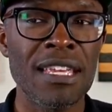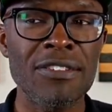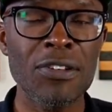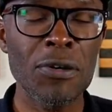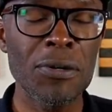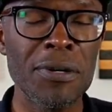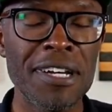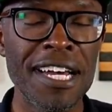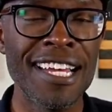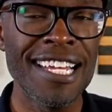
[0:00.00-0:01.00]
So,
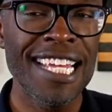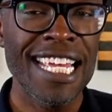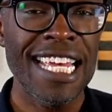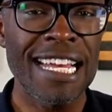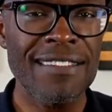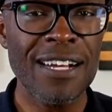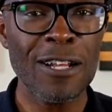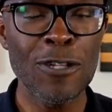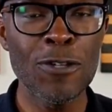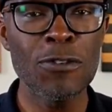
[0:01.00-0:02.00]
as I
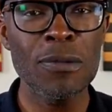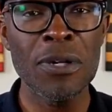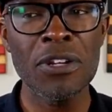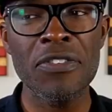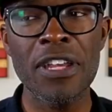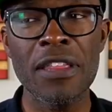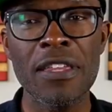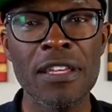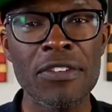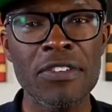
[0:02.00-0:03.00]
close, I want to say
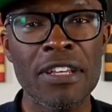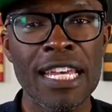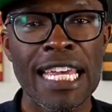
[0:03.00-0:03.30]
this.